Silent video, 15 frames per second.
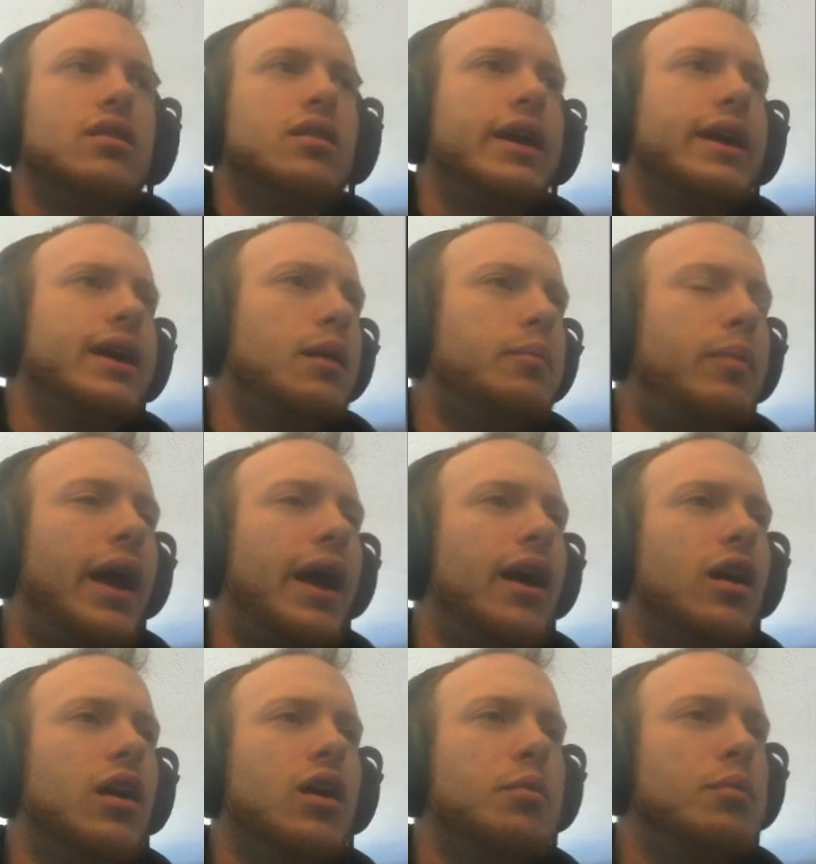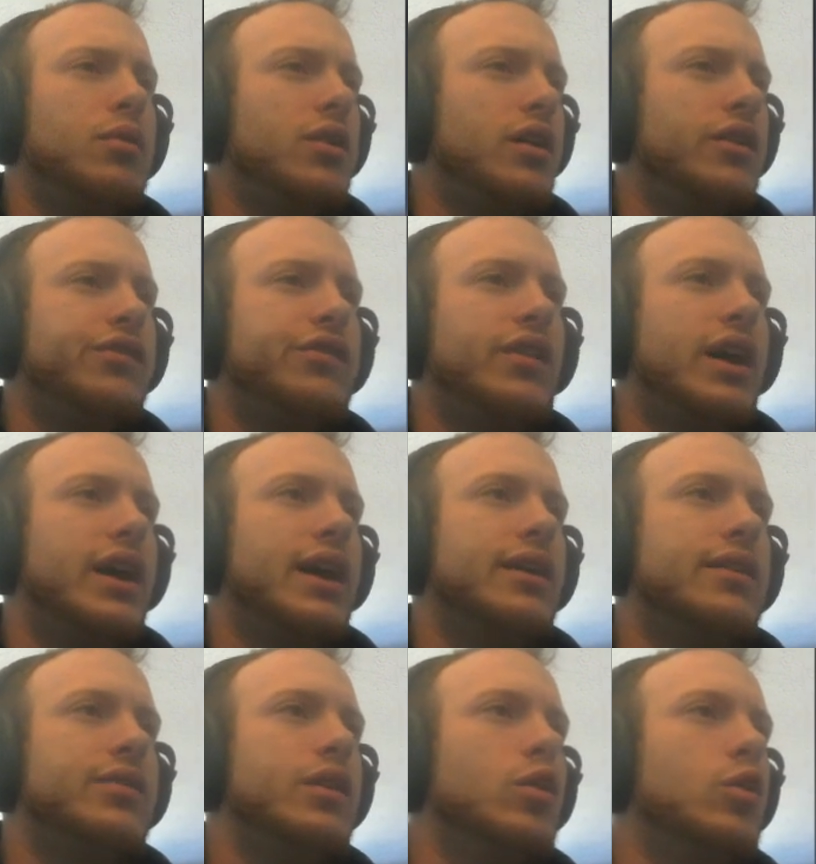a pair plus,
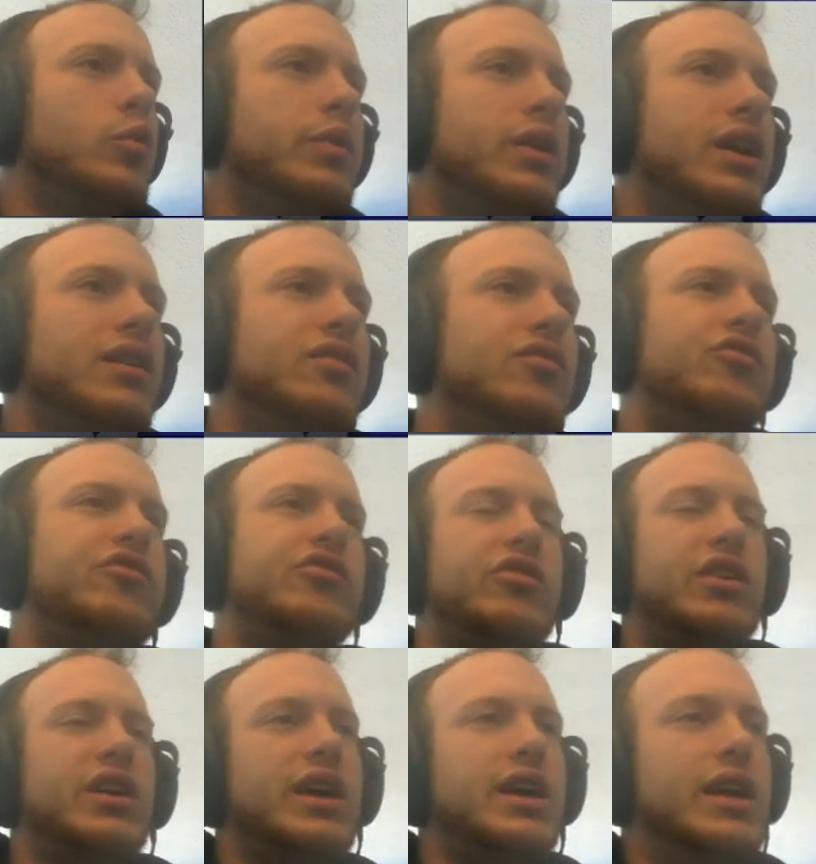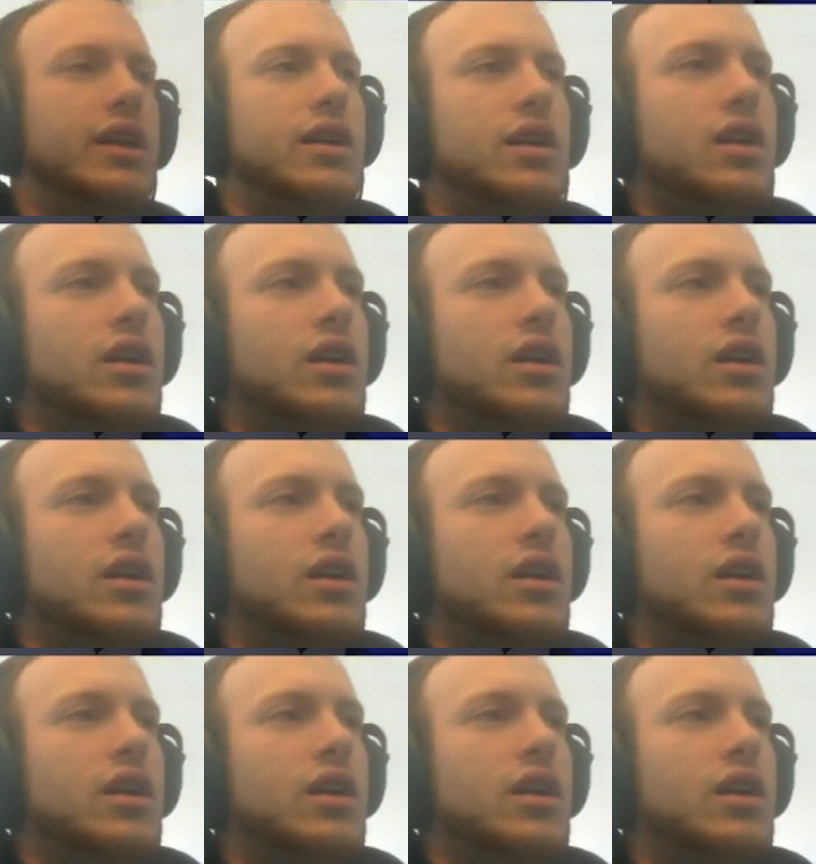like, the open-ended straight.